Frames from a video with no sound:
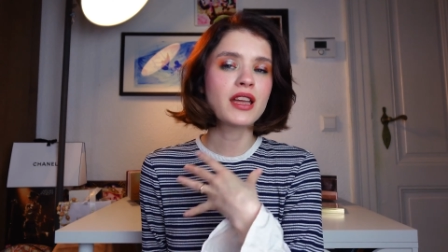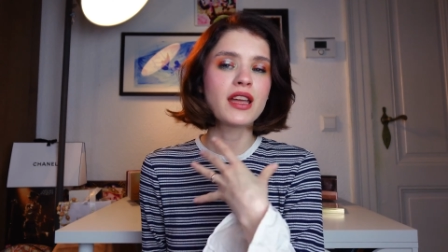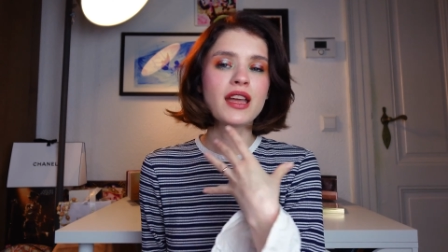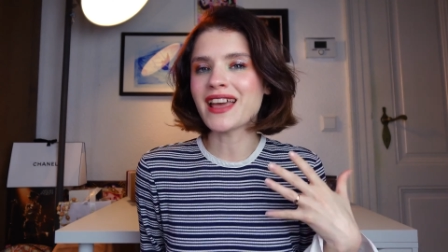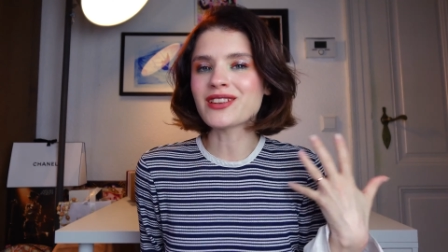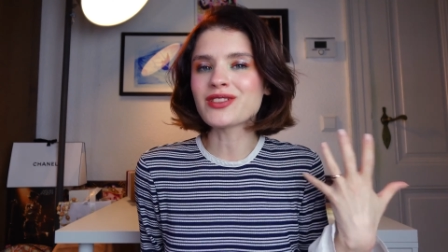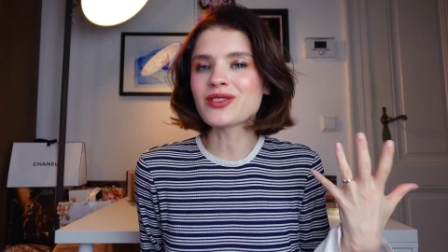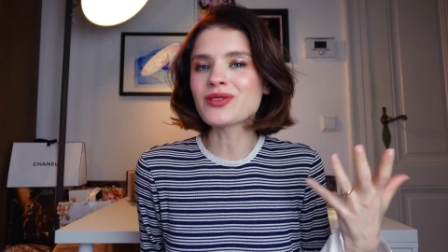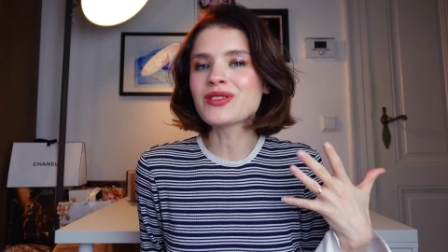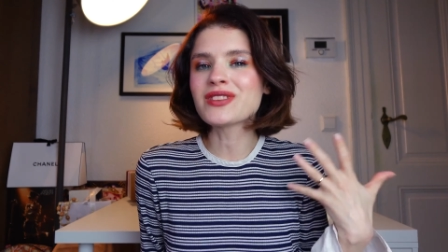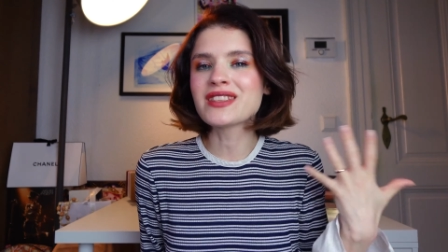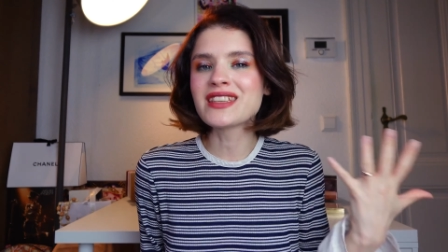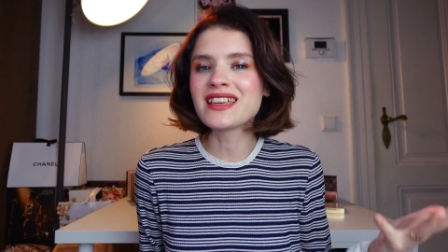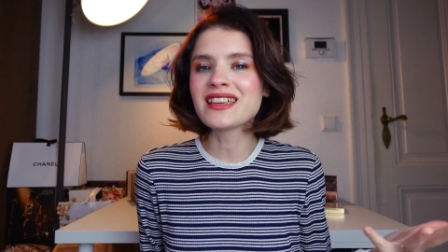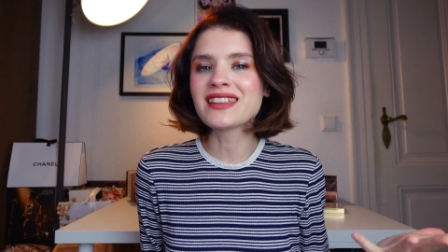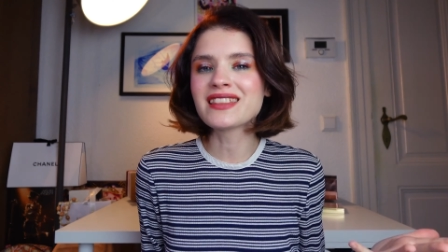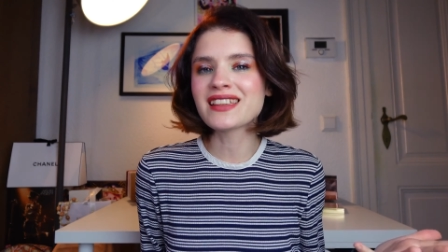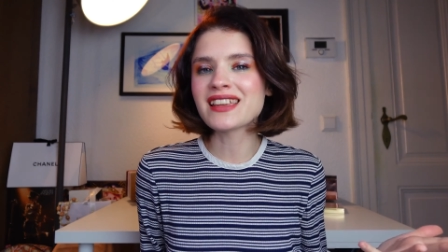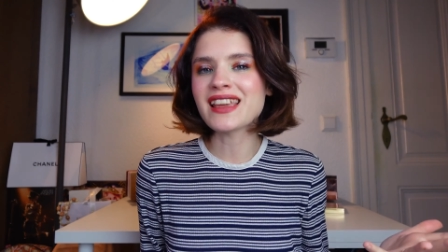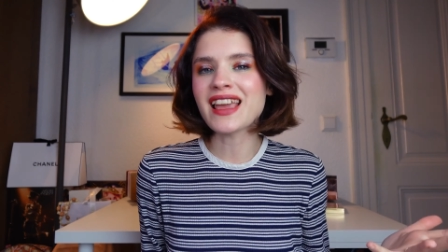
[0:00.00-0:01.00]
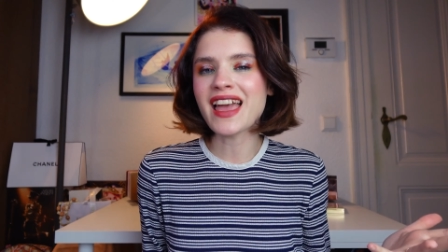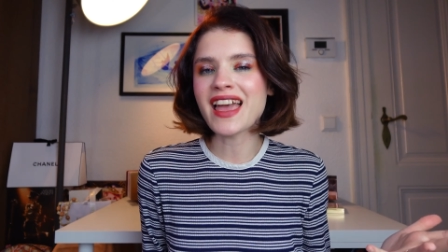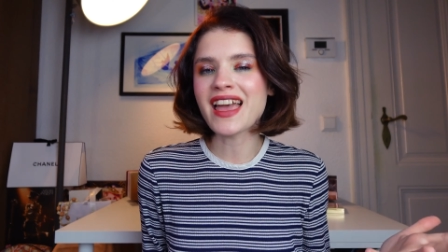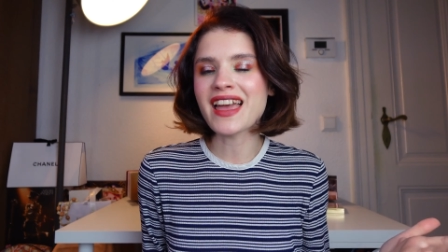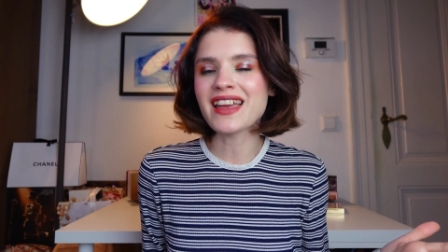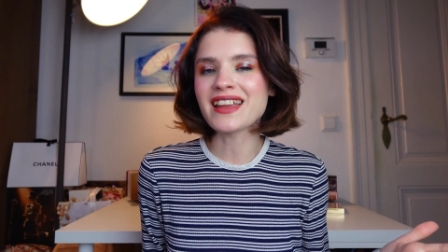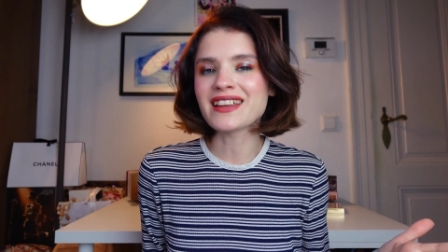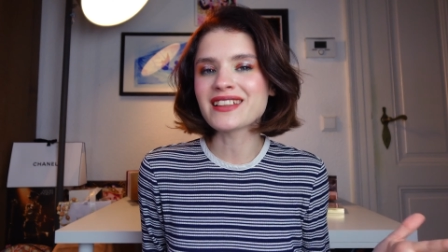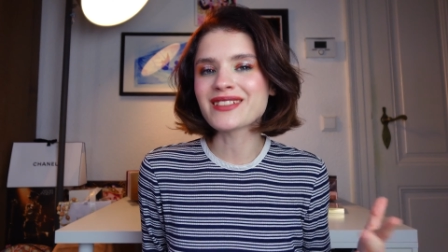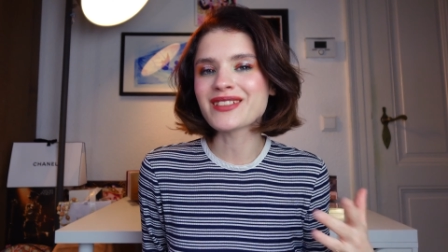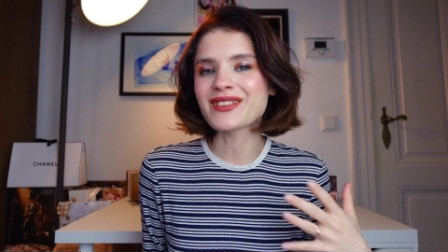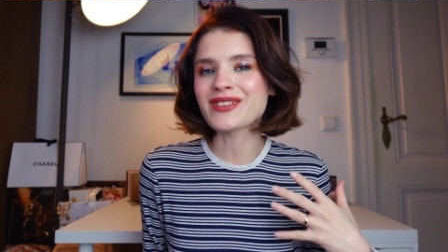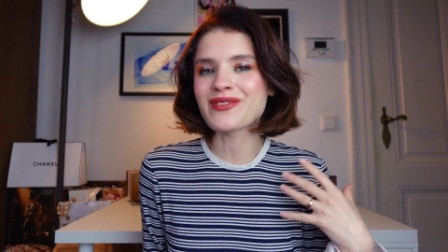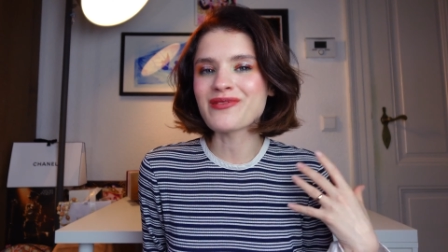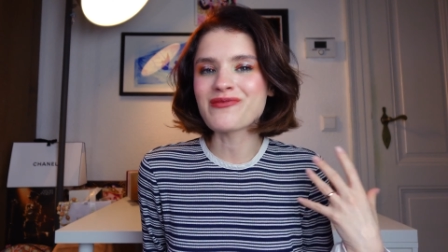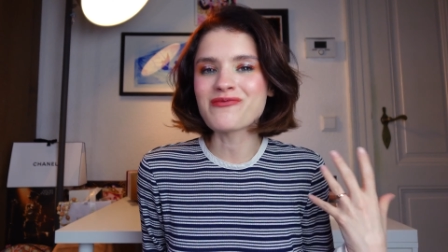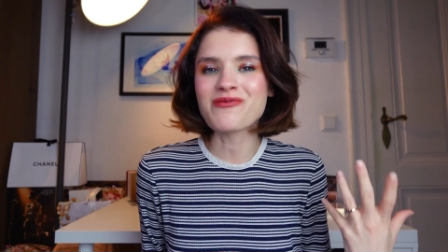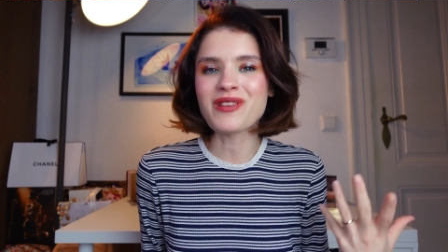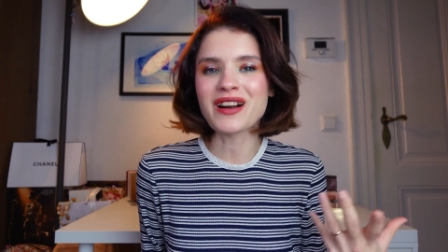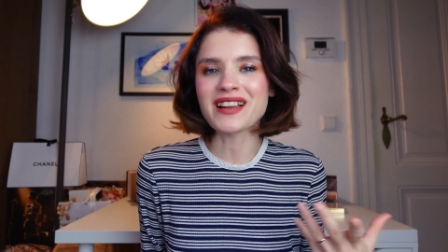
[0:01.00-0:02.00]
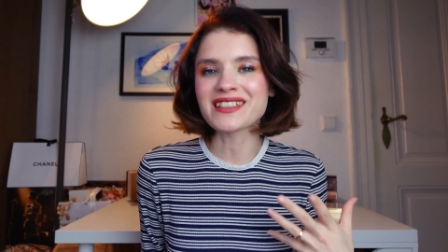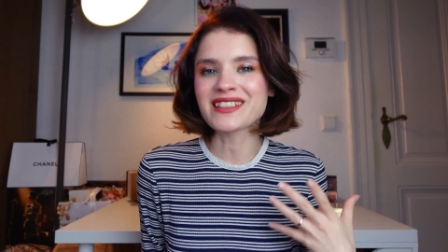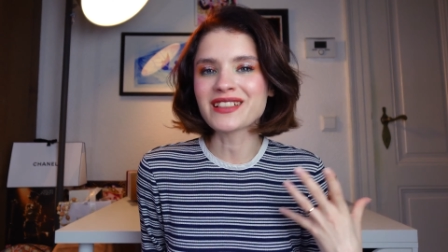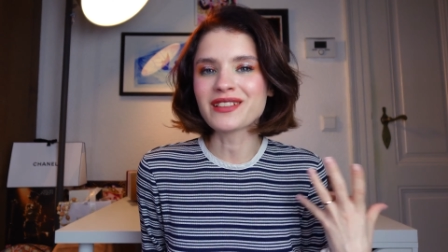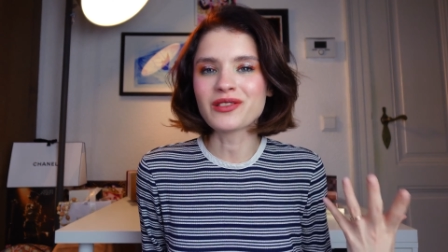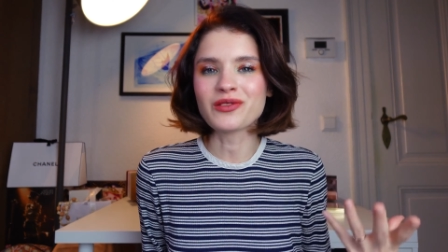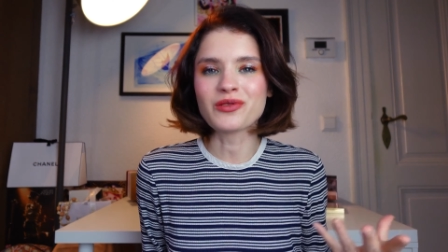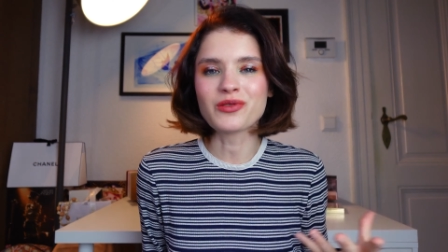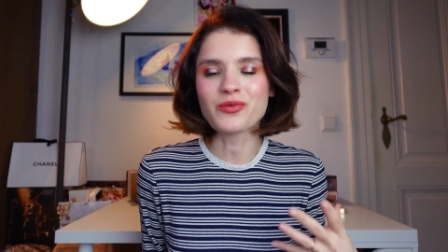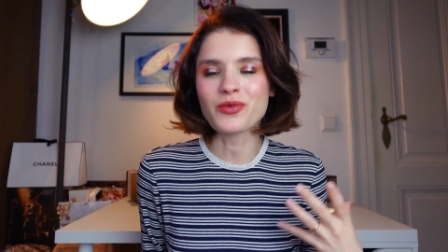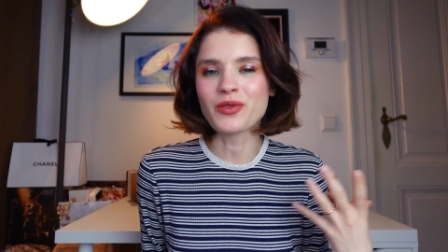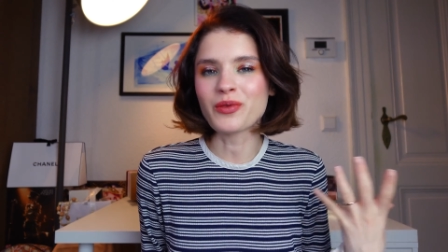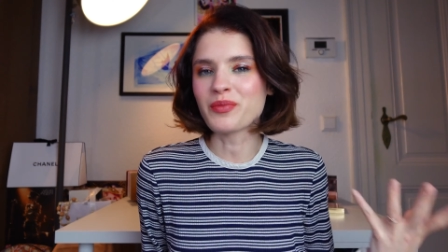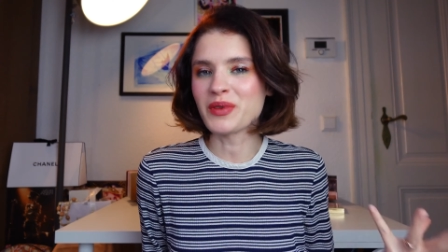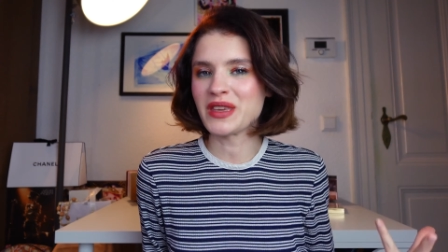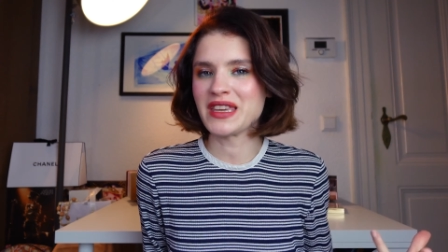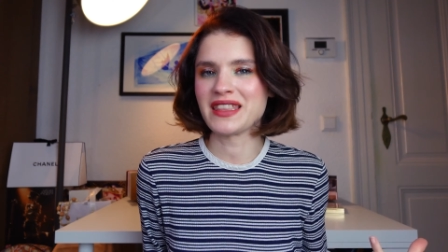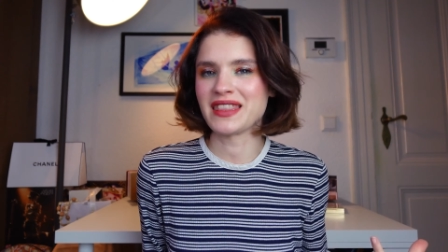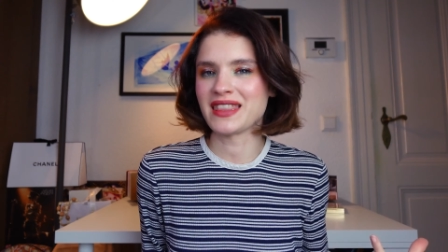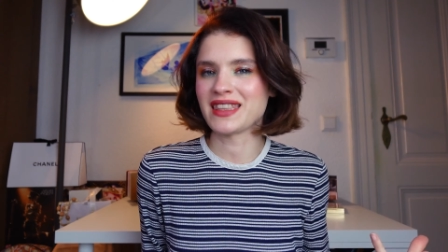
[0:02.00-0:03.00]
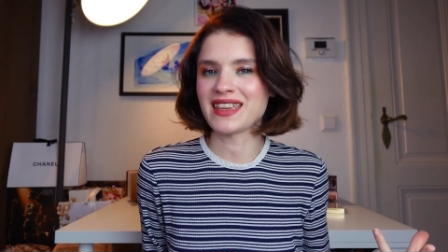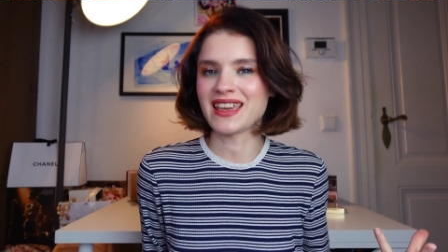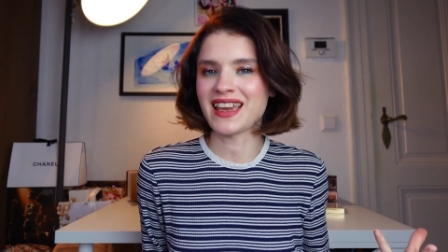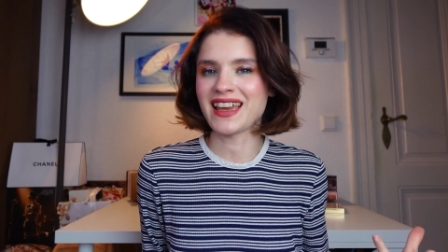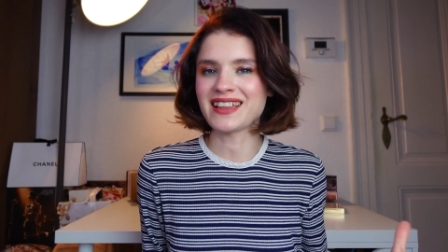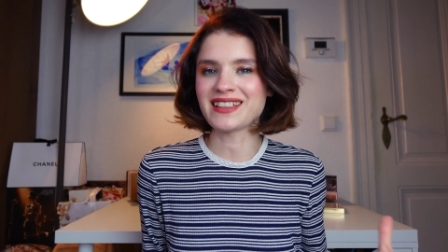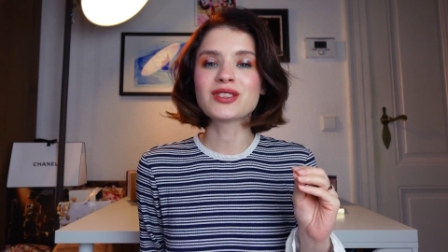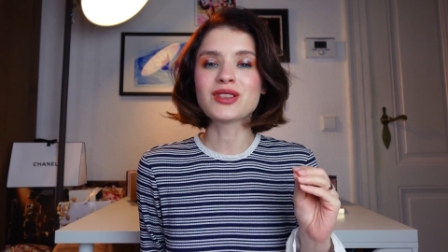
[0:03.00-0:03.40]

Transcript: and to see in the end what the look will be in the end.